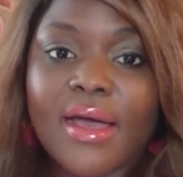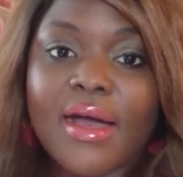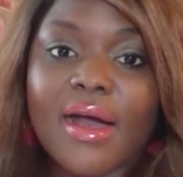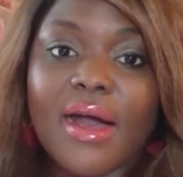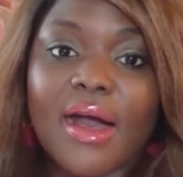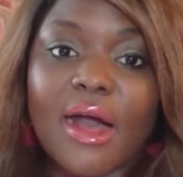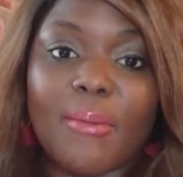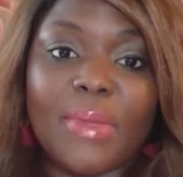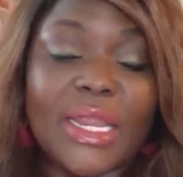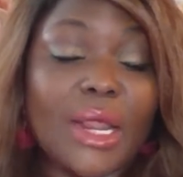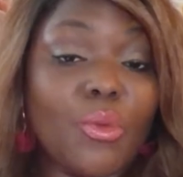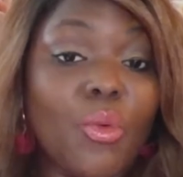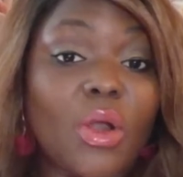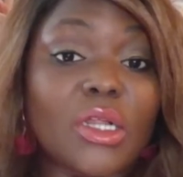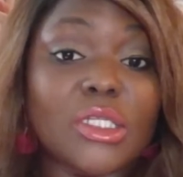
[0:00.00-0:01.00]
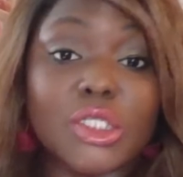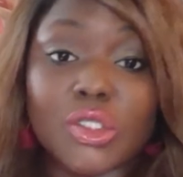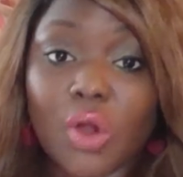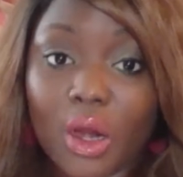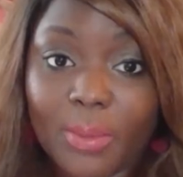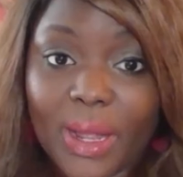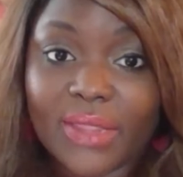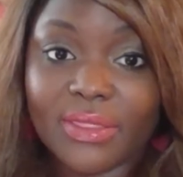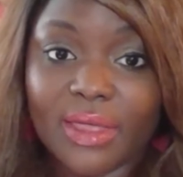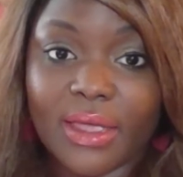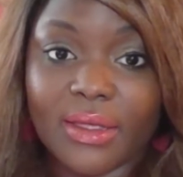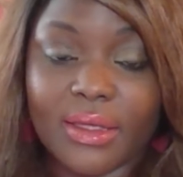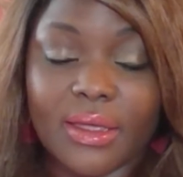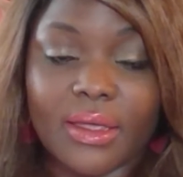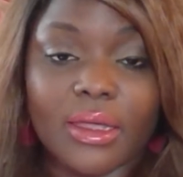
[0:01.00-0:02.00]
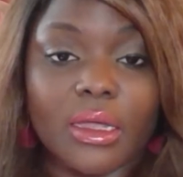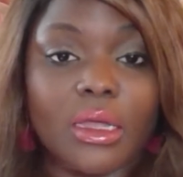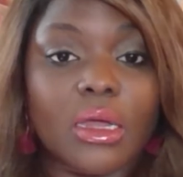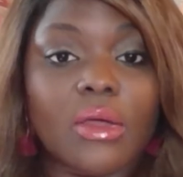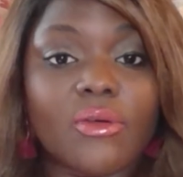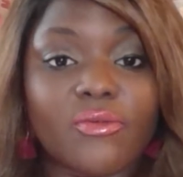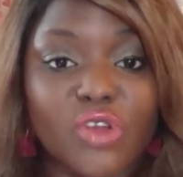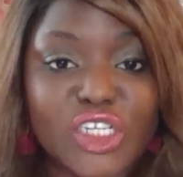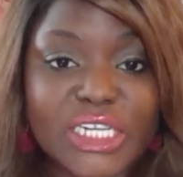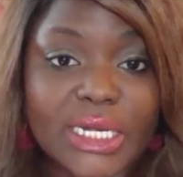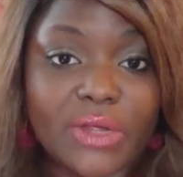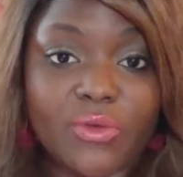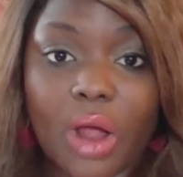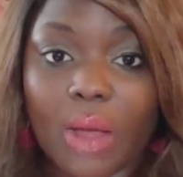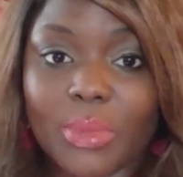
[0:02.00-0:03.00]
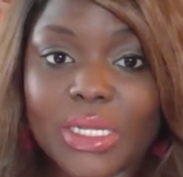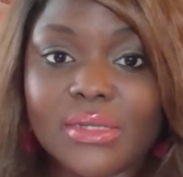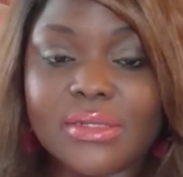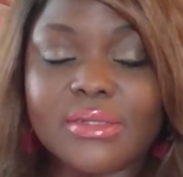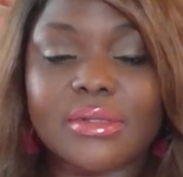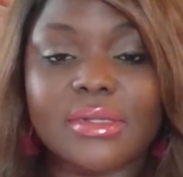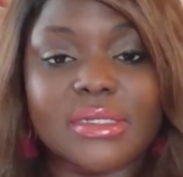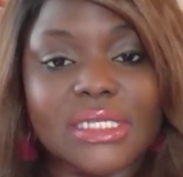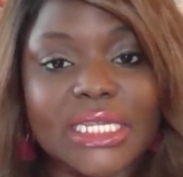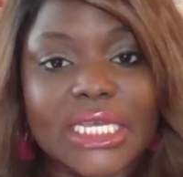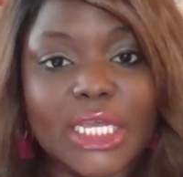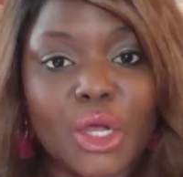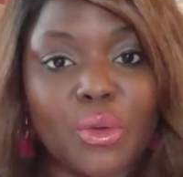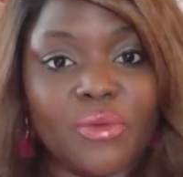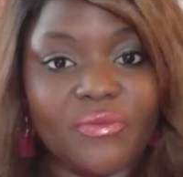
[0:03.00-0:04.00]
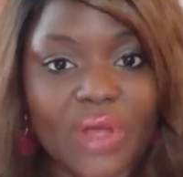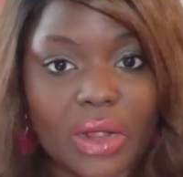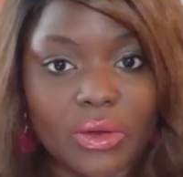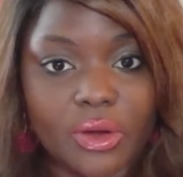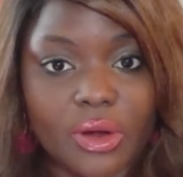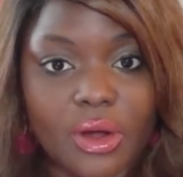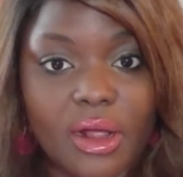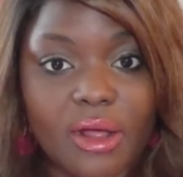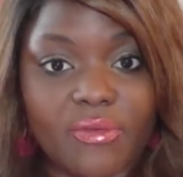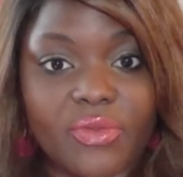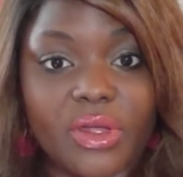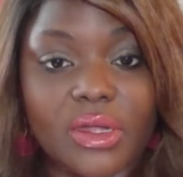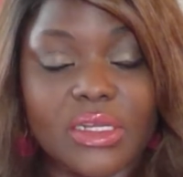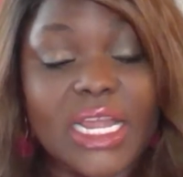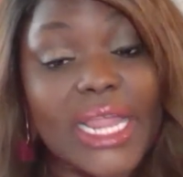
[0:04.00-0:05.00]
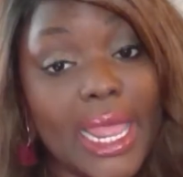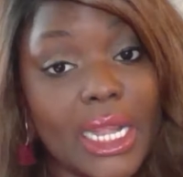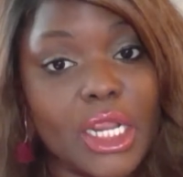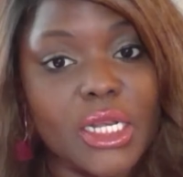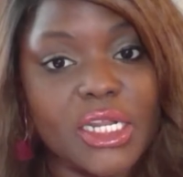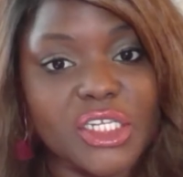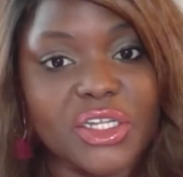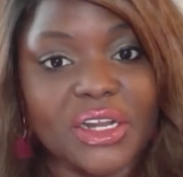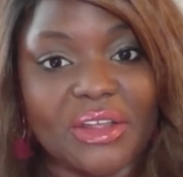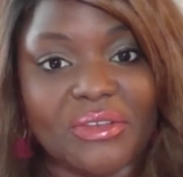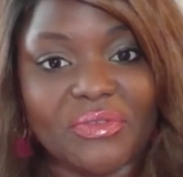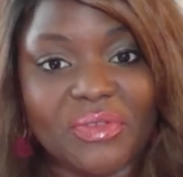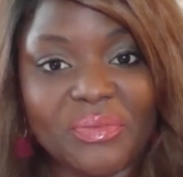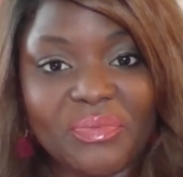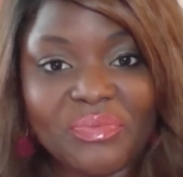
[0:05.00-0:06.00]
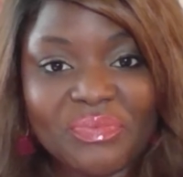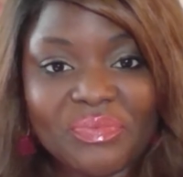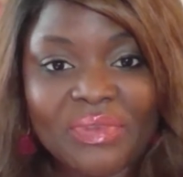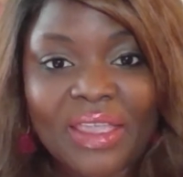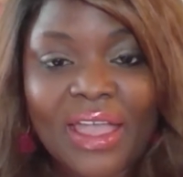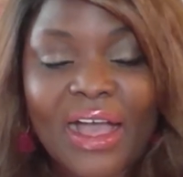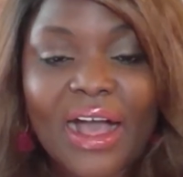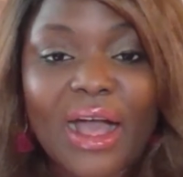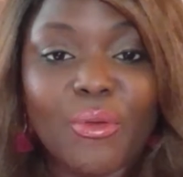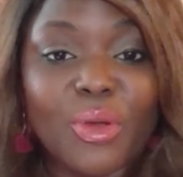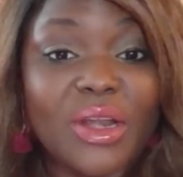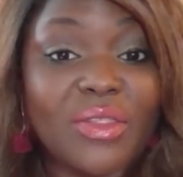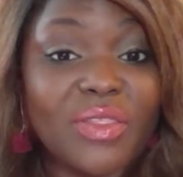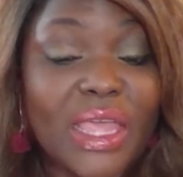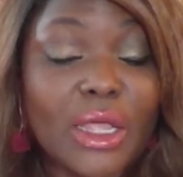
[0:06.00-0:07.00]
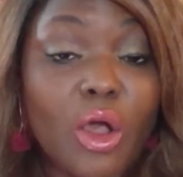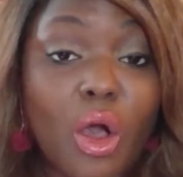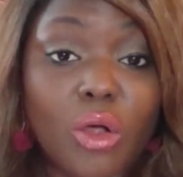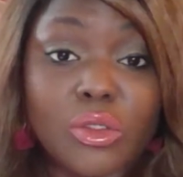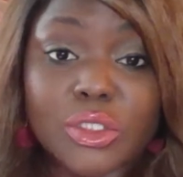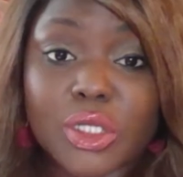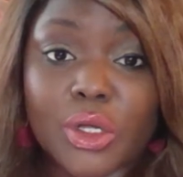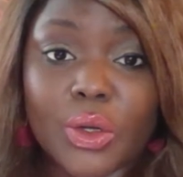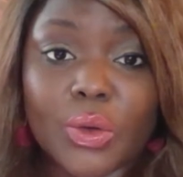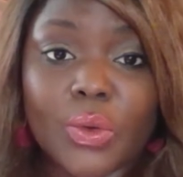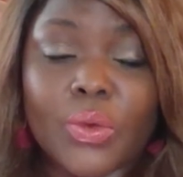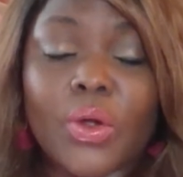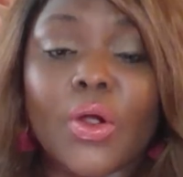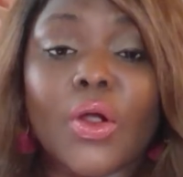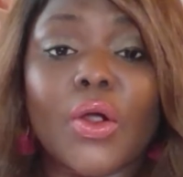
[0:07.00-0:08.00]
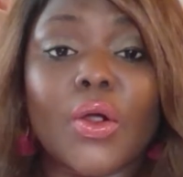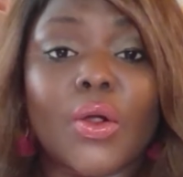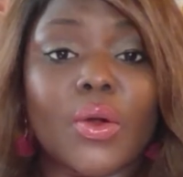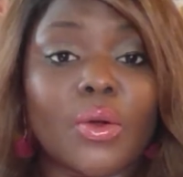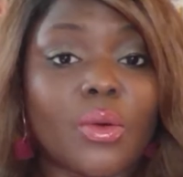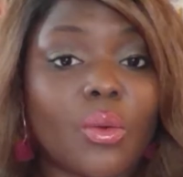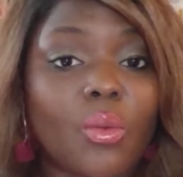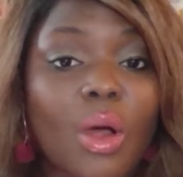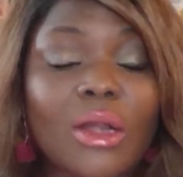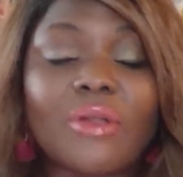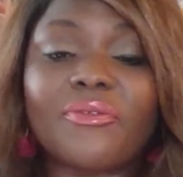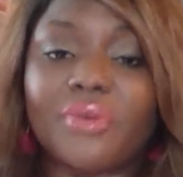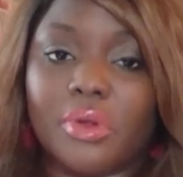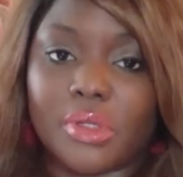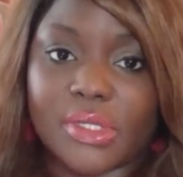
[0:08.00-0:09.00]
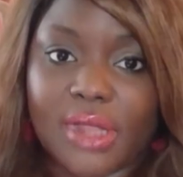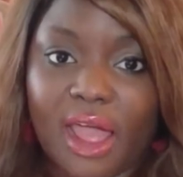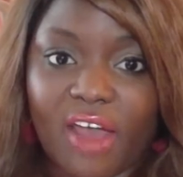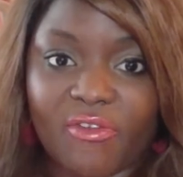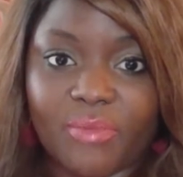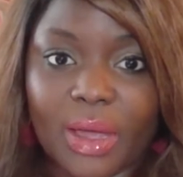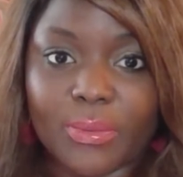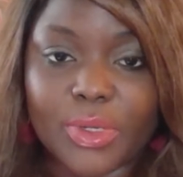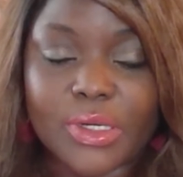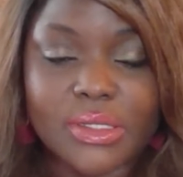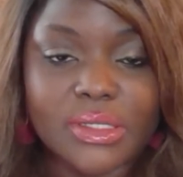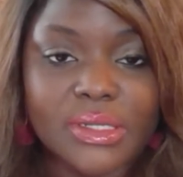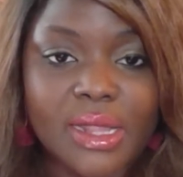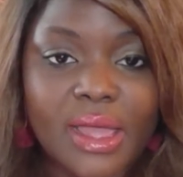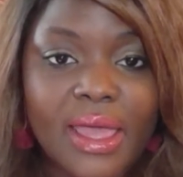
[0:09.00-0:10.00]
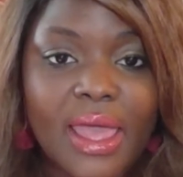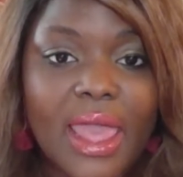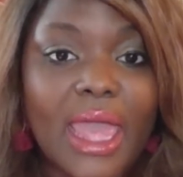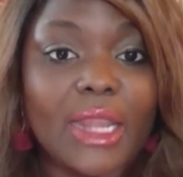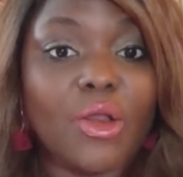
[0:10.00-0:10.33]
Um, and I want to start by thanking Virginia Robbins, the CEO and founder of the Diana Initiative. I want to thank also her wonderful staff members and